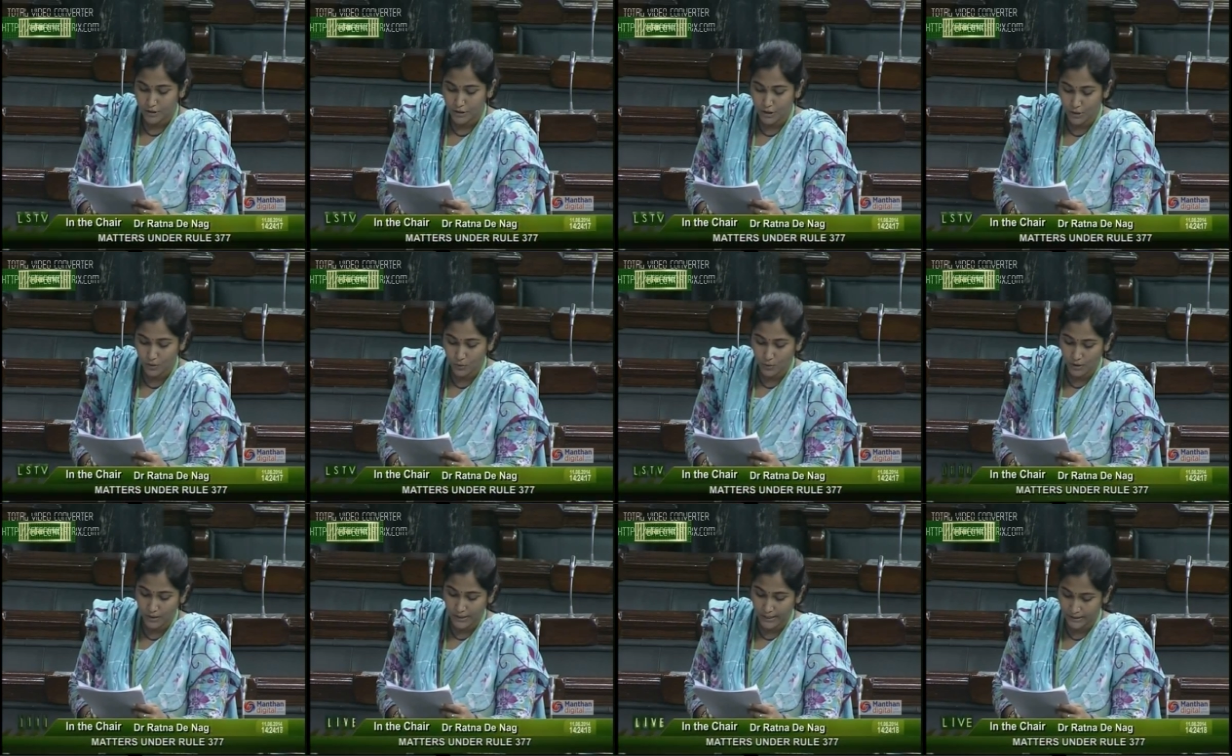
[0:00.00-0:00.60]

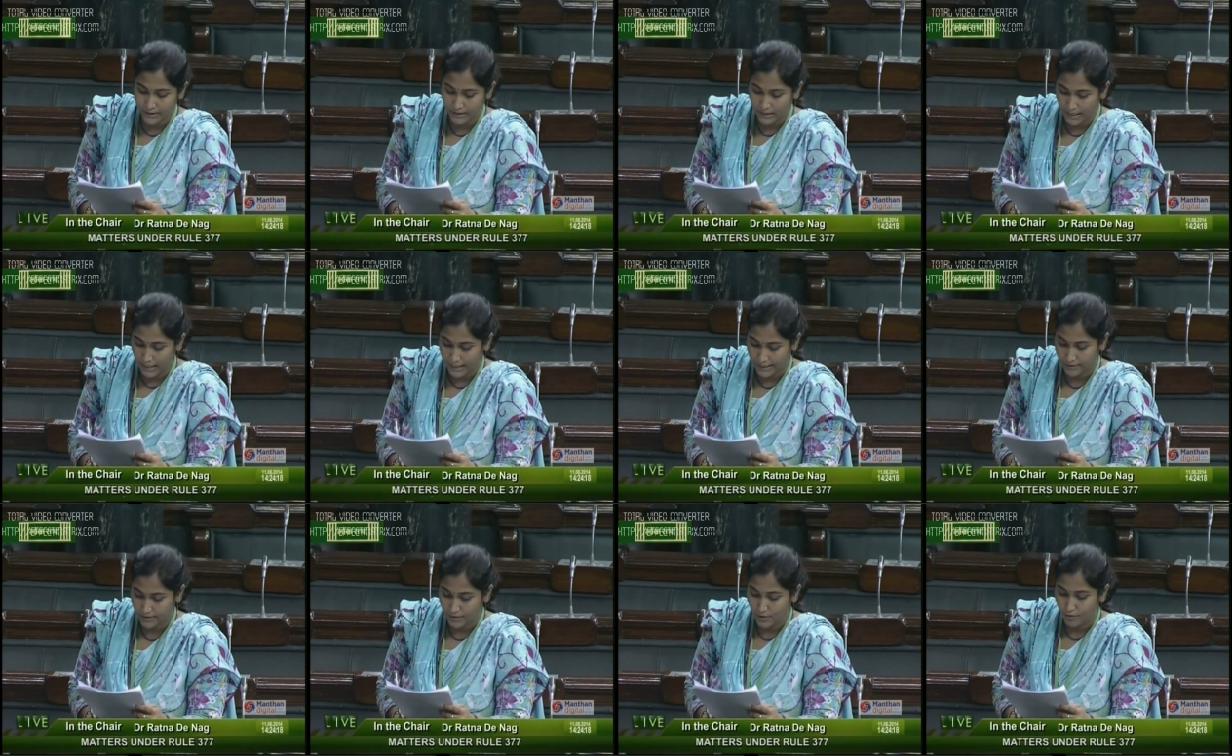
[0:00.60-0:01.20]
new link
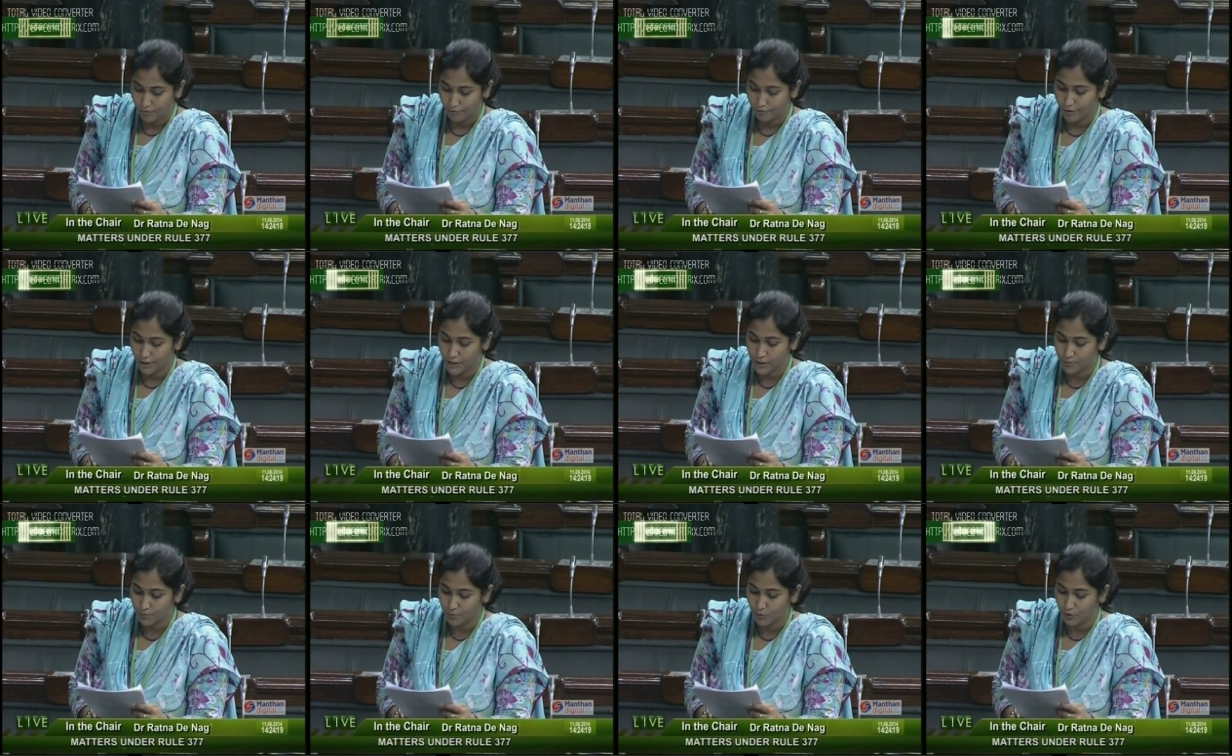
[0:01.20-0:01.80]
line
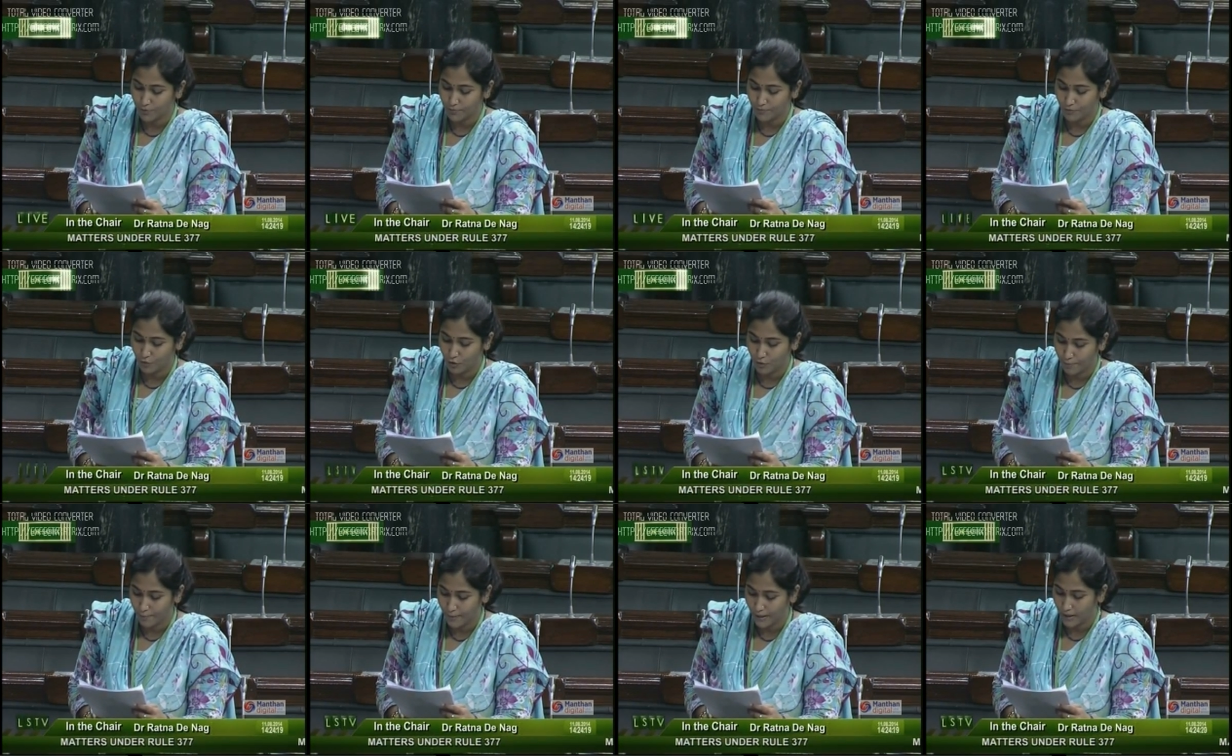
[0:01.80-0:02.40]
which
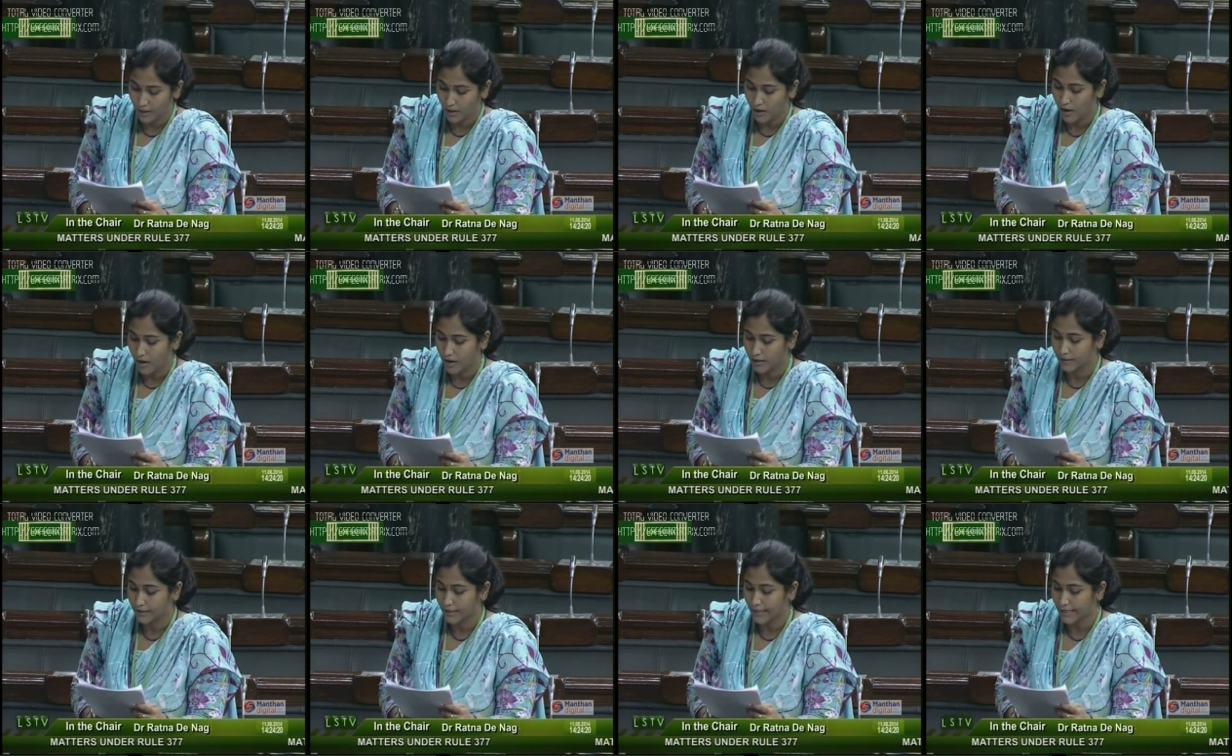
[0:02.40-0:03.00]
would, would be
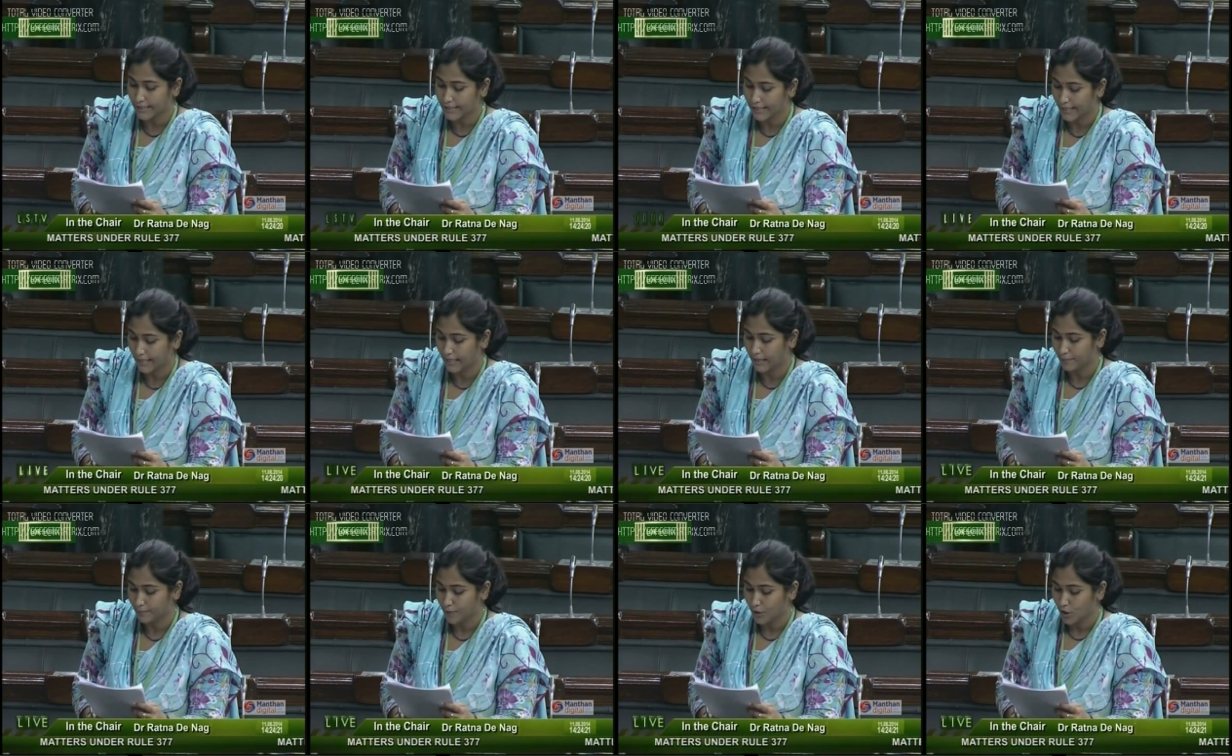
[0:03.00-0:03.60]
a great
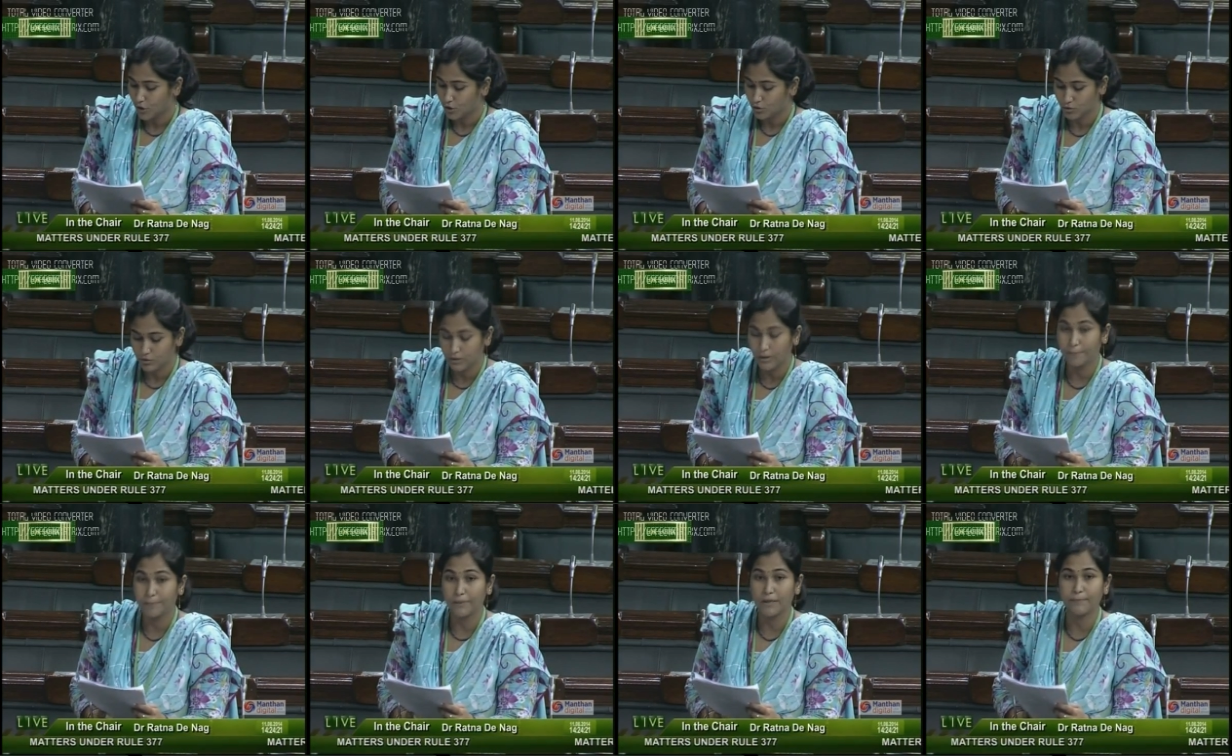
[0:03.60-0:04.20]
help
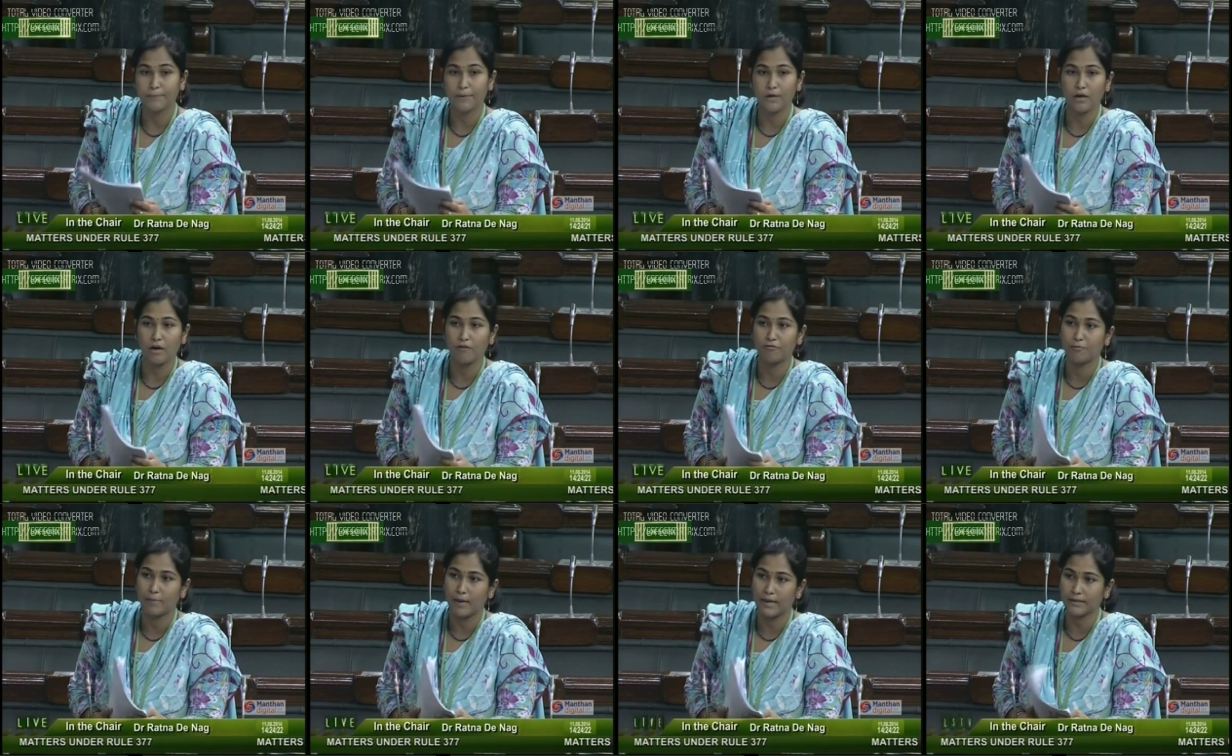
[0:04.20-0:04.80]
to the
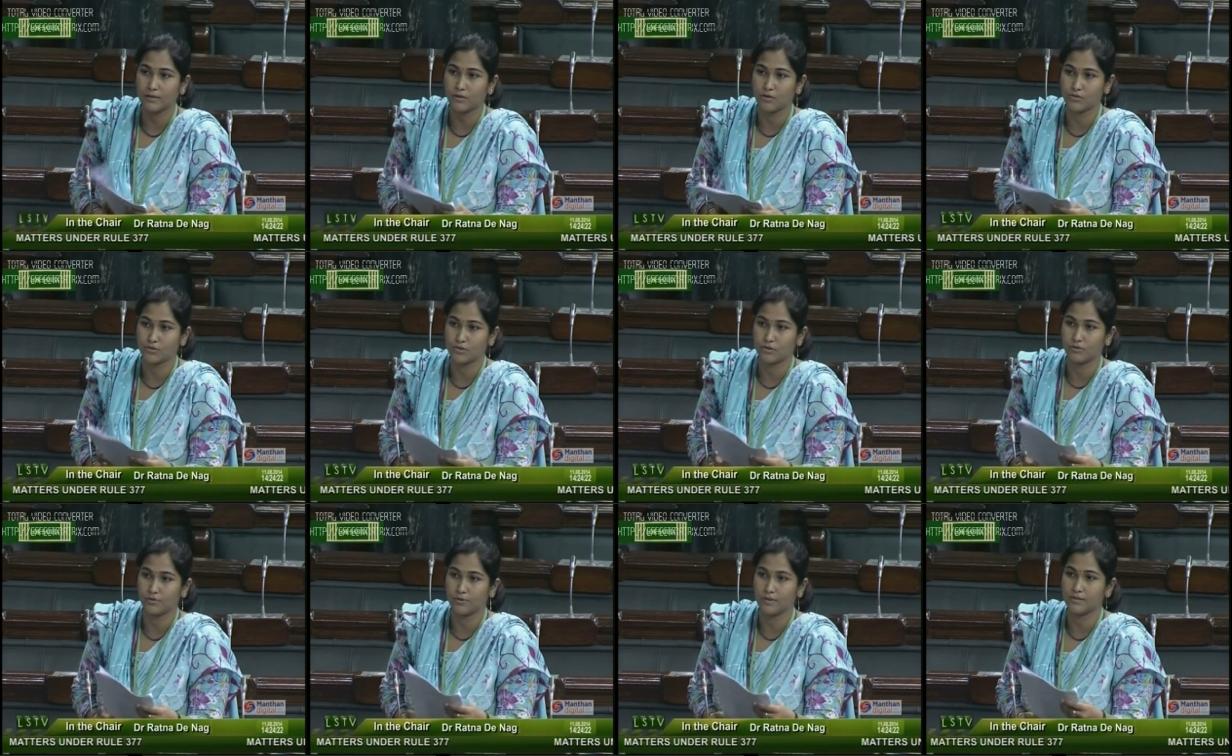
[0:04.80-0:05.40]
people of my
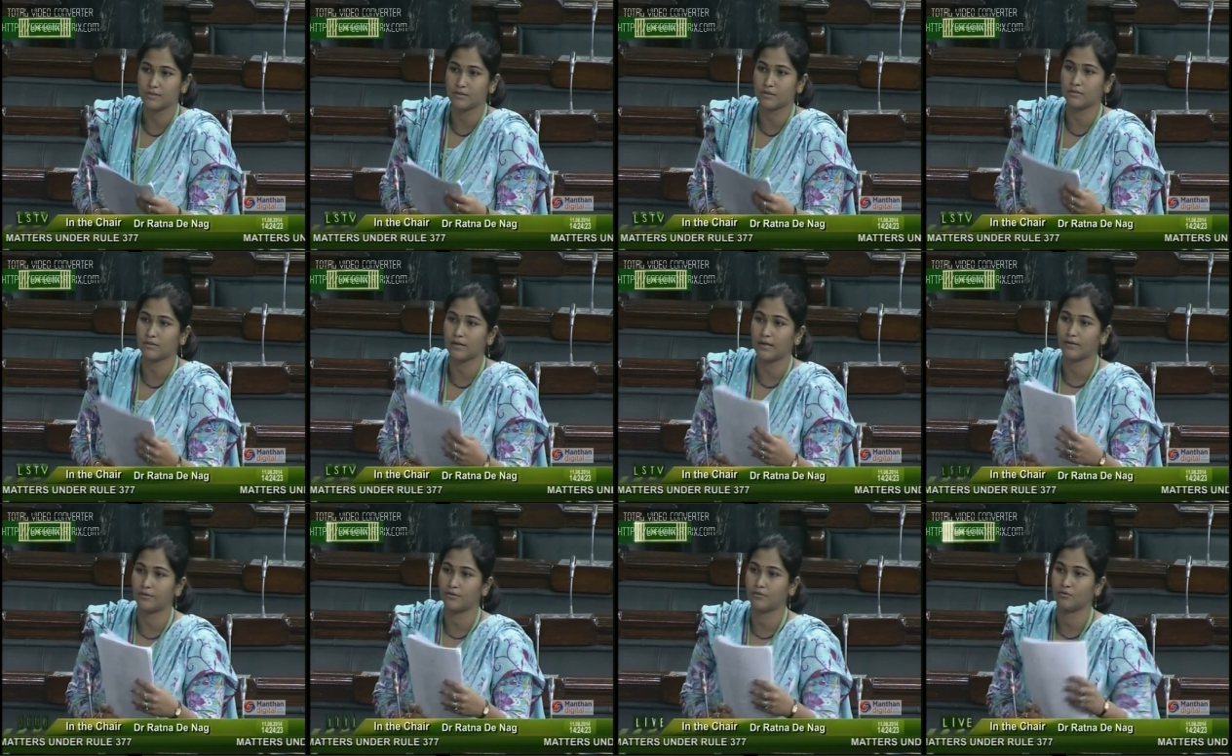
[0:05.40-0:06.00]

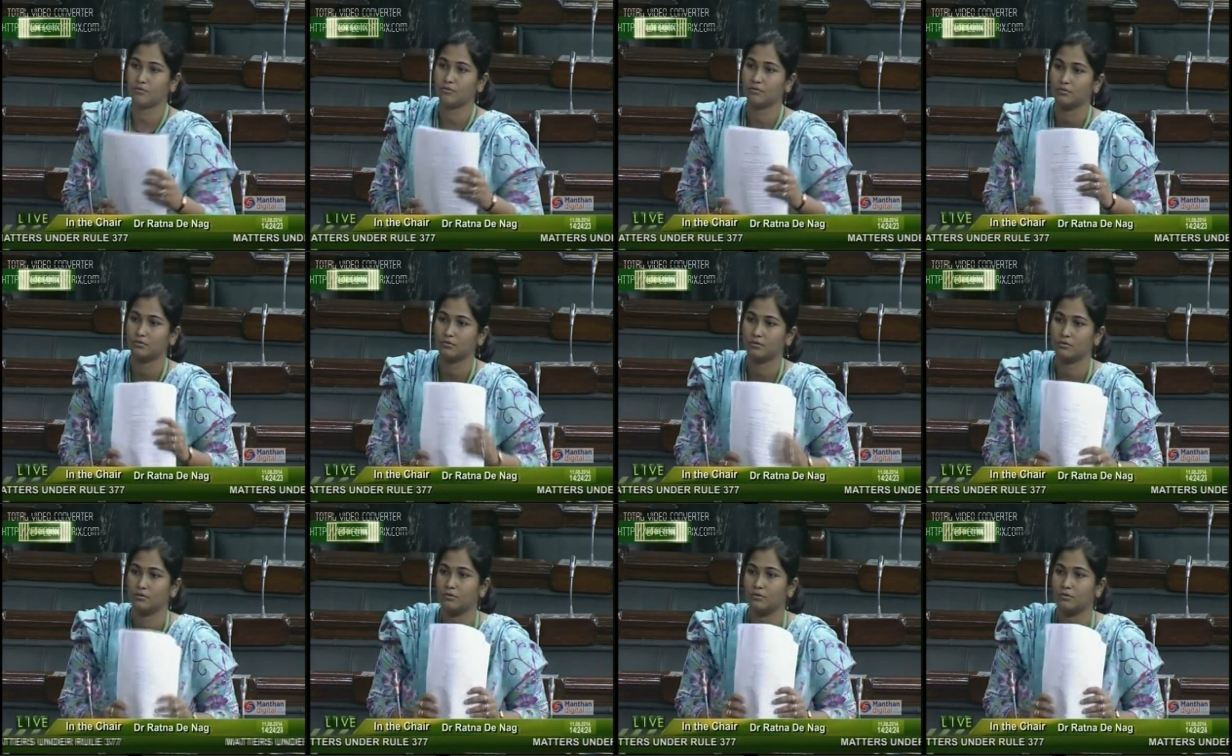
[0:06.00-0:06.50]
constituency. Thank you.